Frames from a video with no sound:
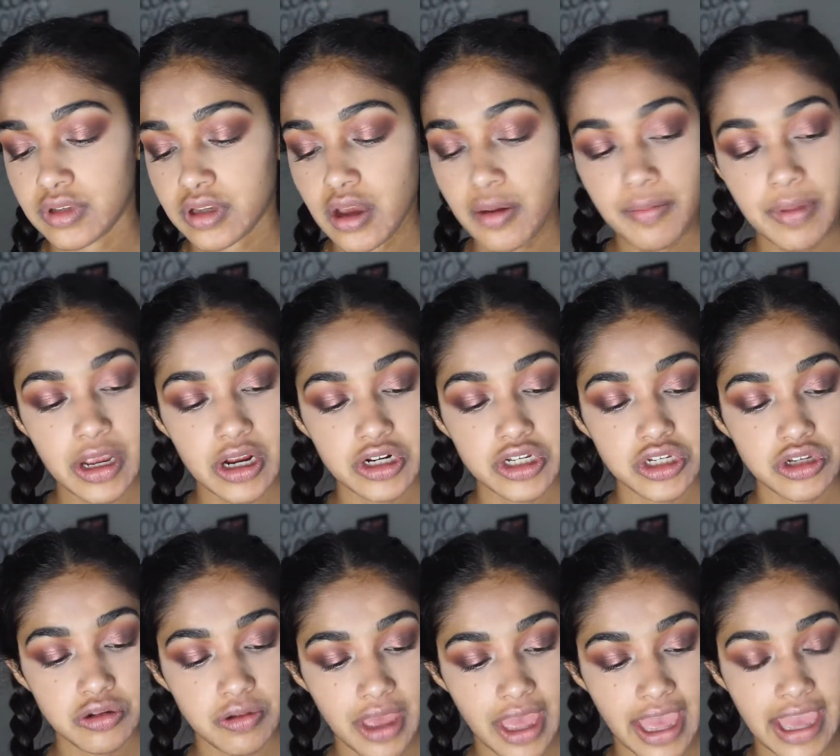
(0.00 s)
compared
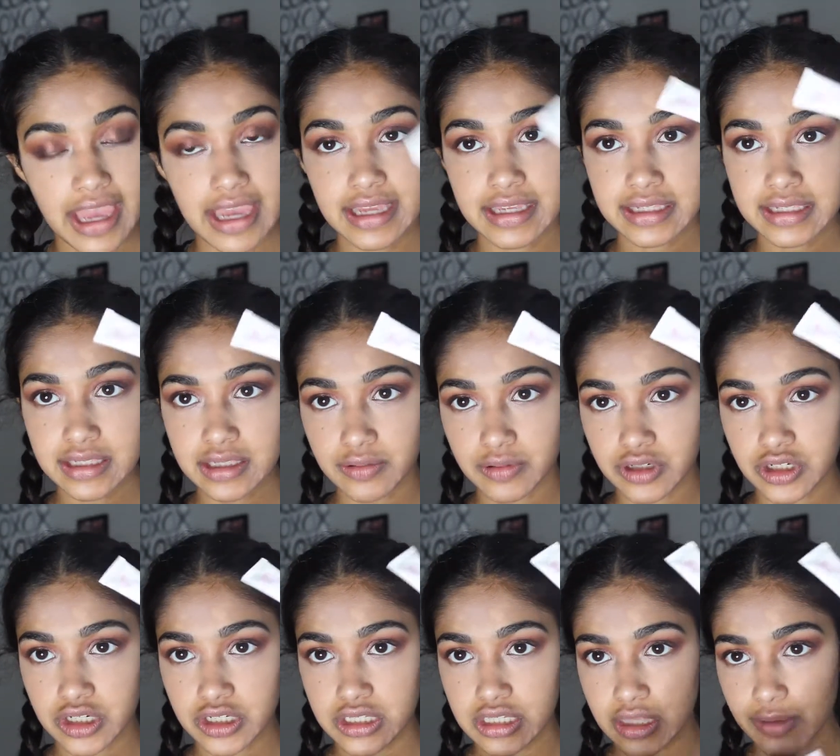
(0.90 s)
to Haze,
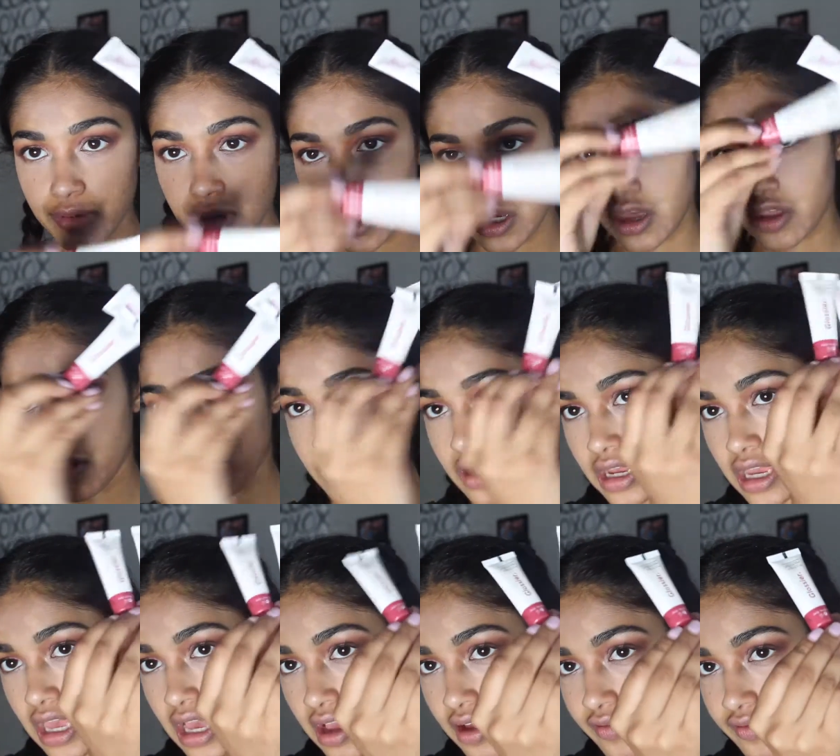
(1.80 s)
which is the other one I
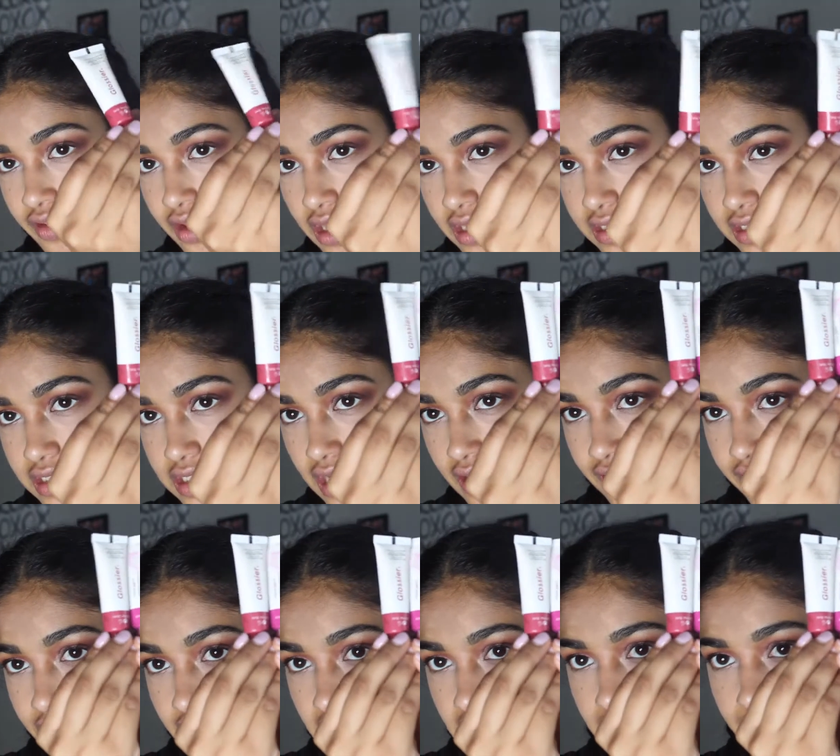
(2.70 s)
have, it's
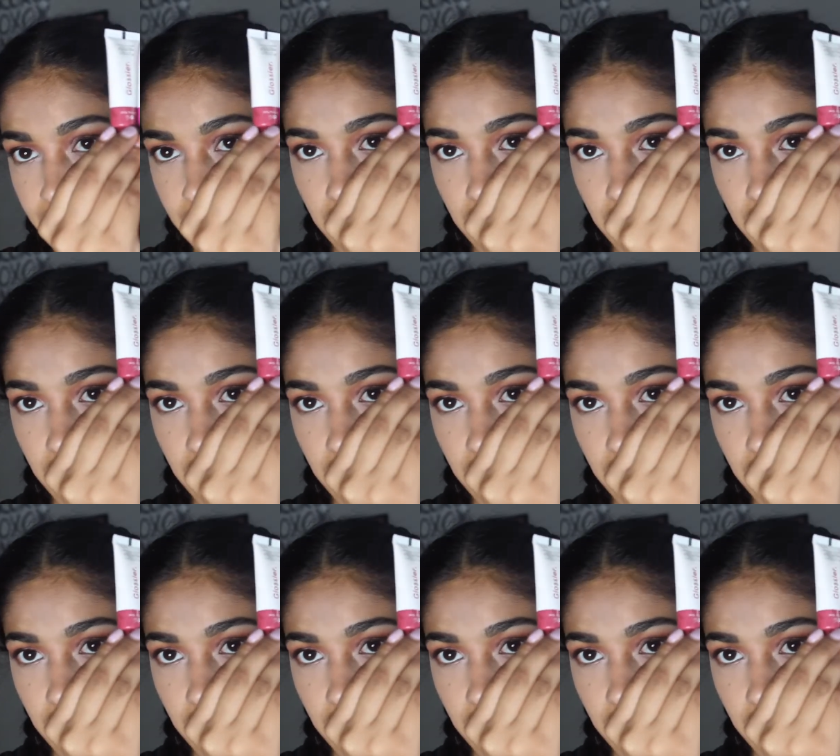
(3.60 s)
definitely